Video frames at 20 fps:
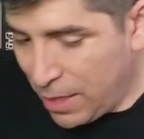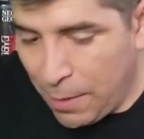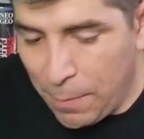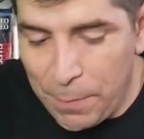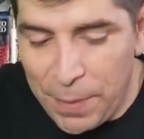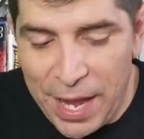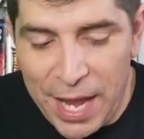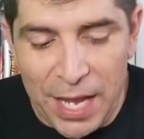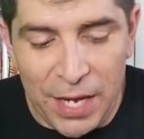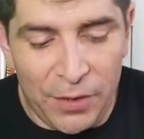
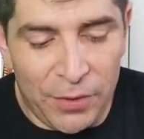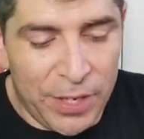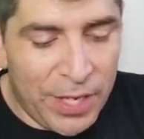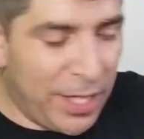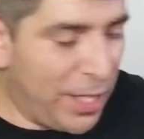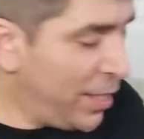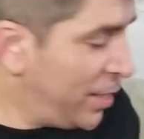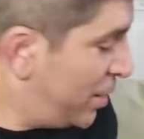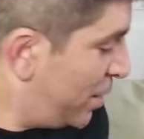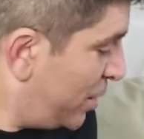
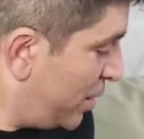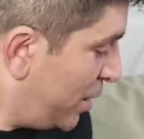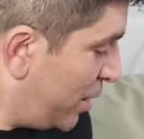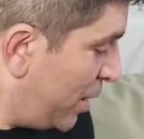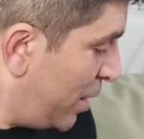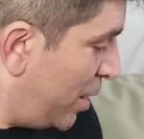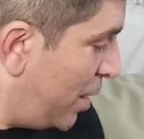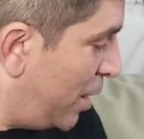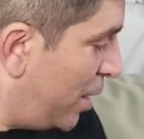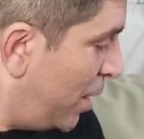batteries
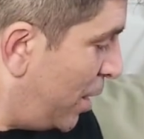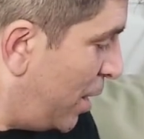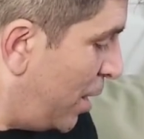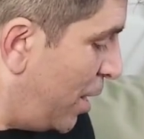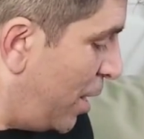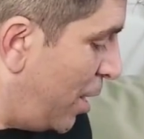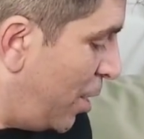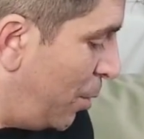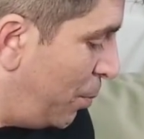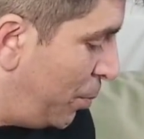
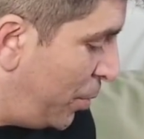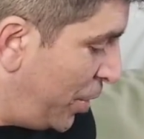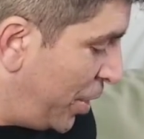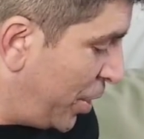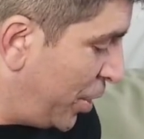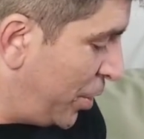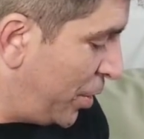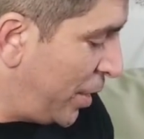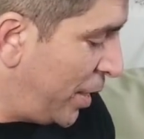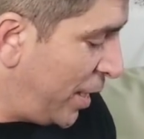are pretty
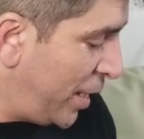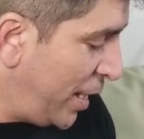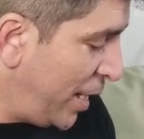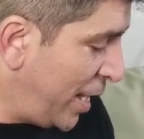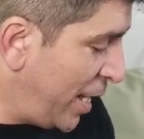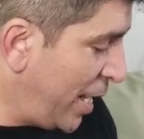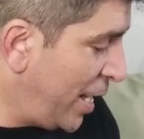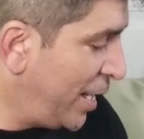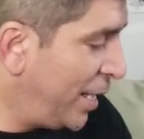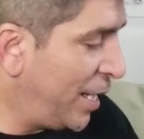good in it,
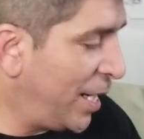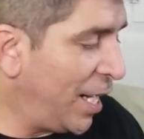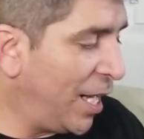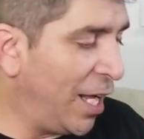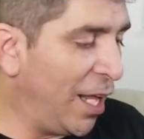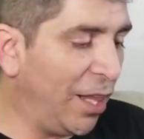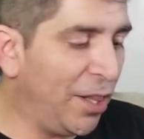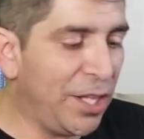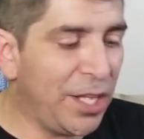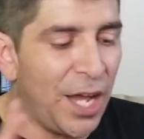and
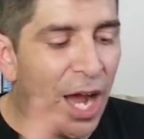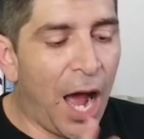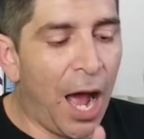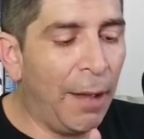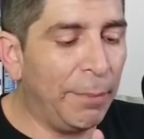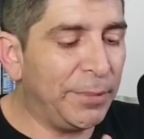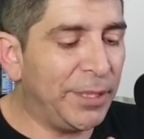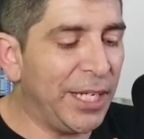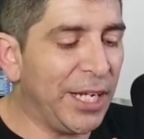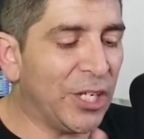the
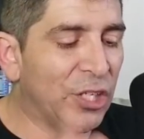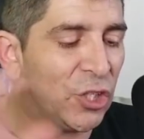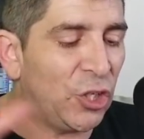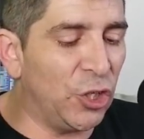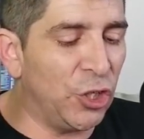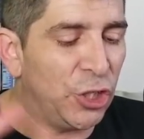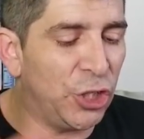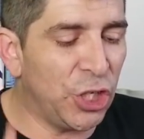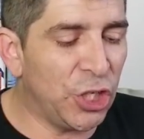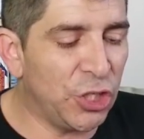optics are
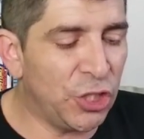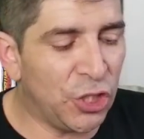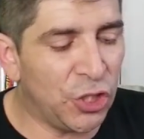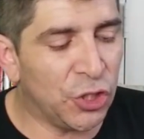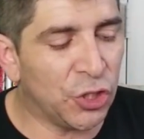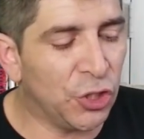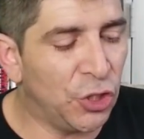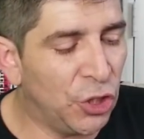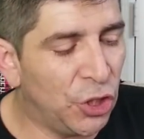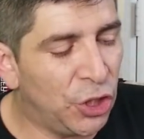just as
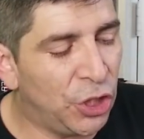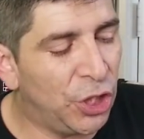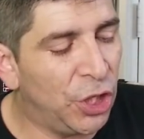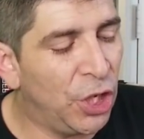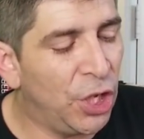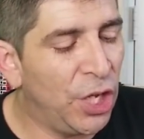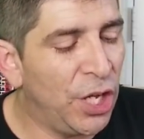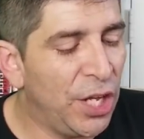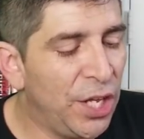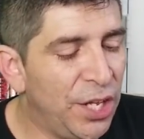good,
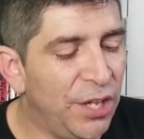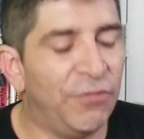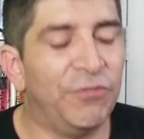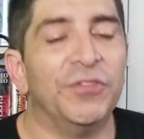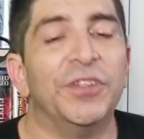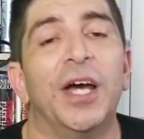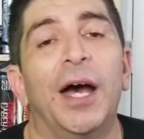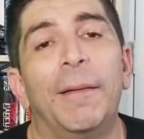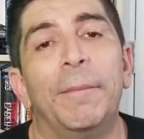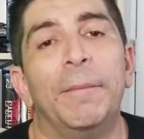if
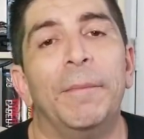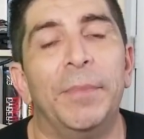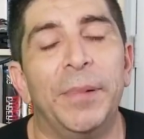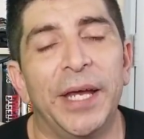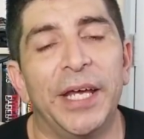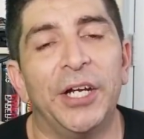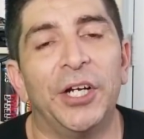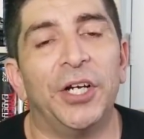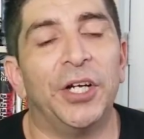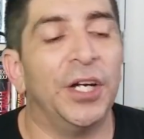not
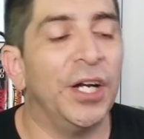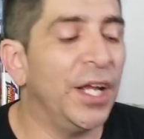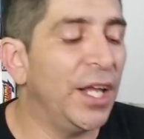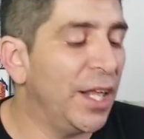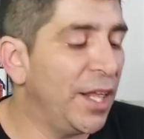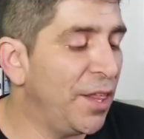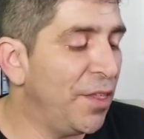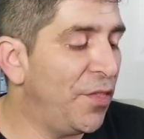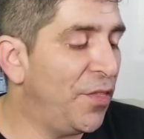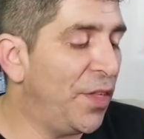better,
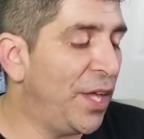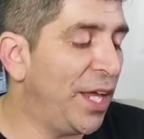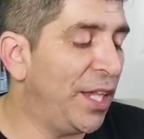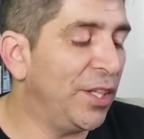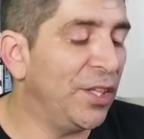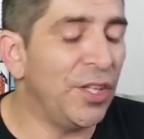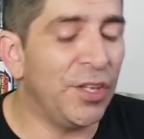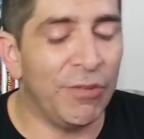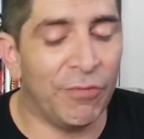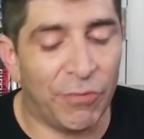than
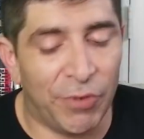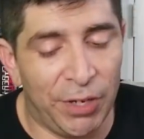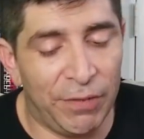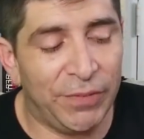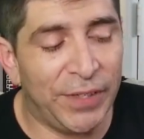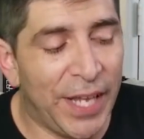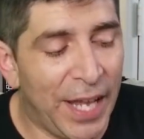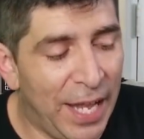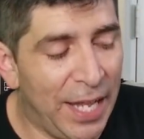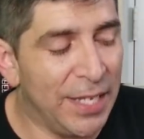the Rift
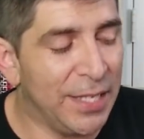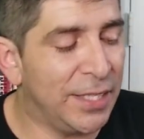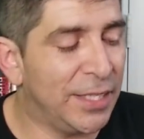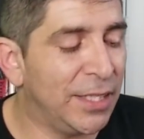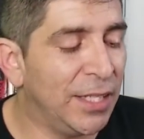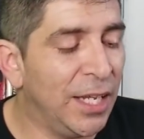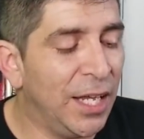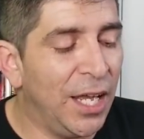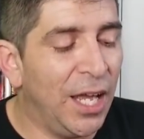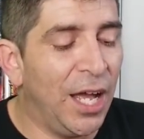S.
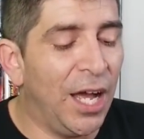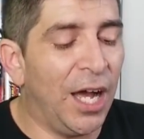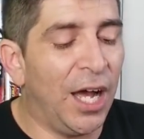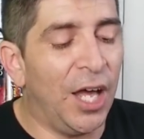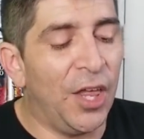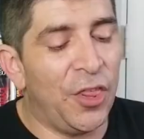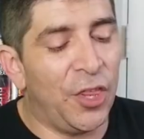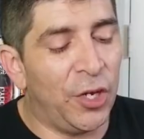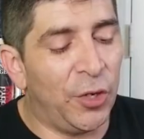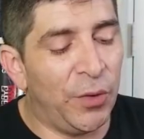
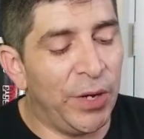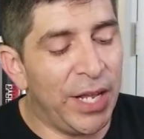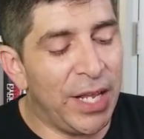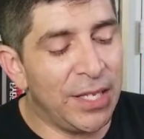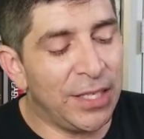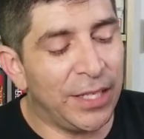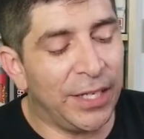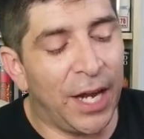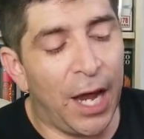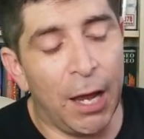There
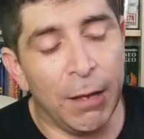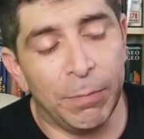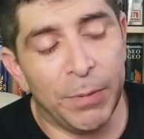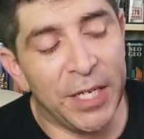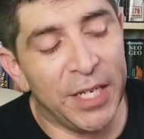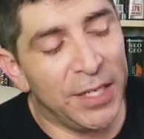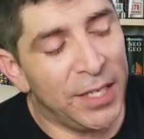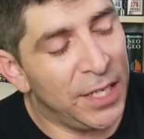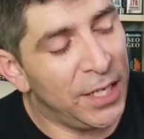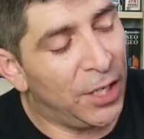is an
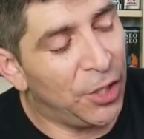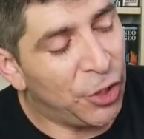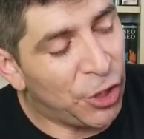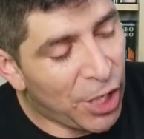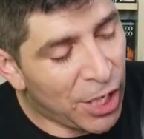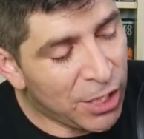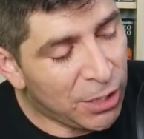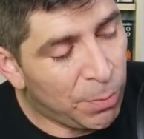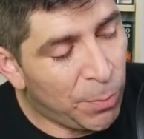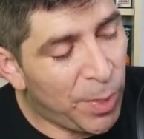IPD
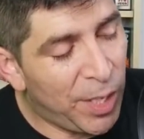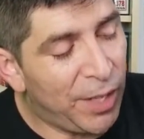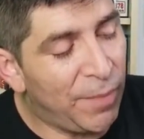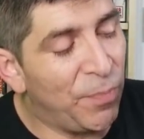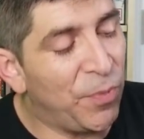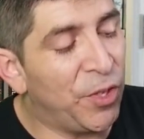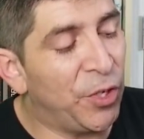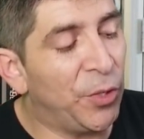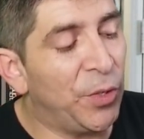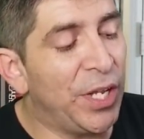adjustment,
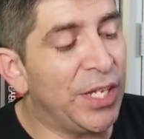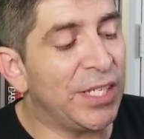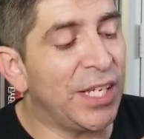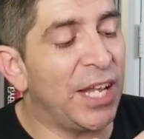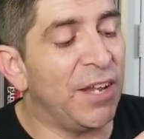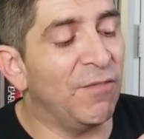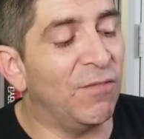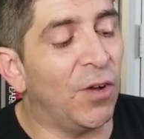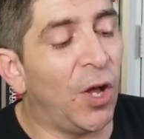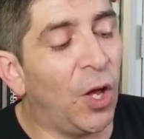there is a
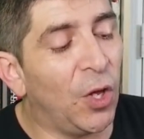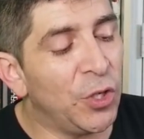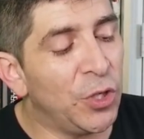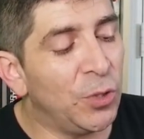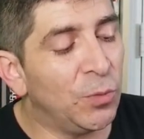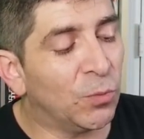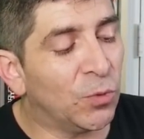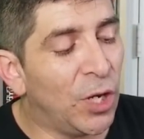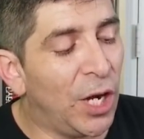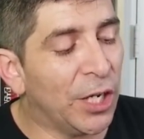
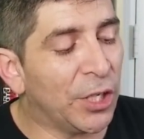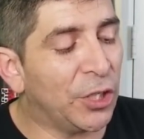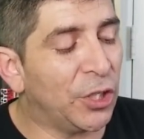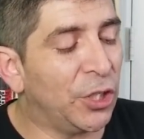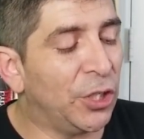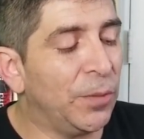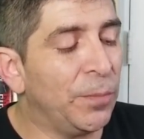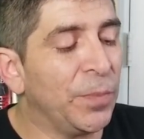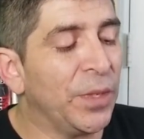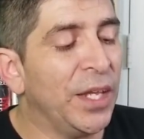volume
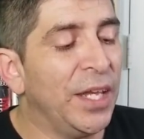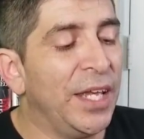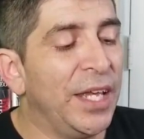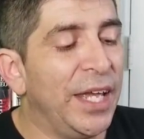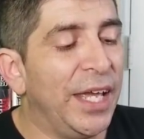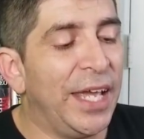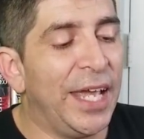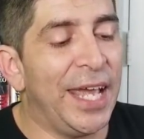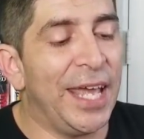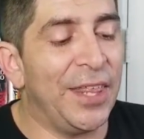rocker,
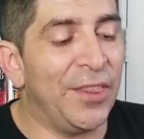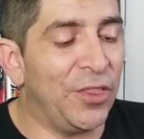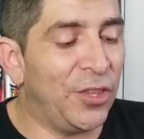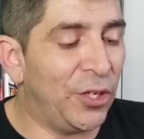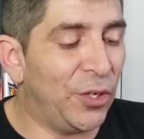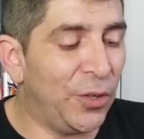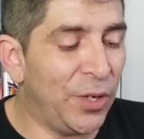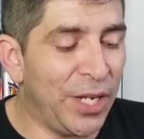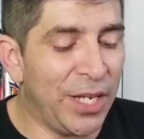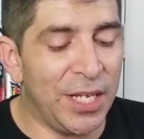and
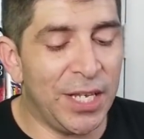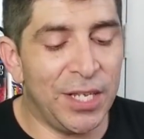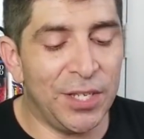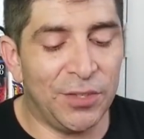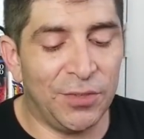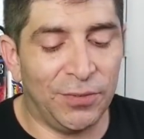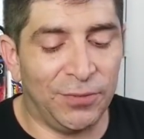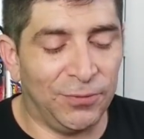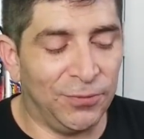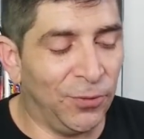there is
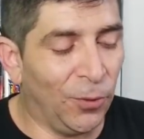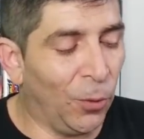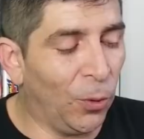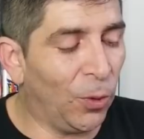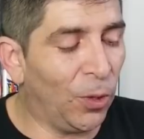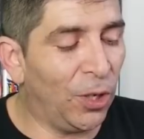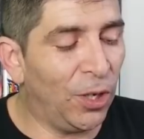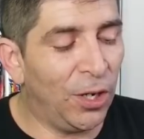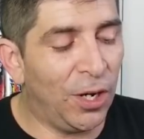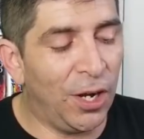4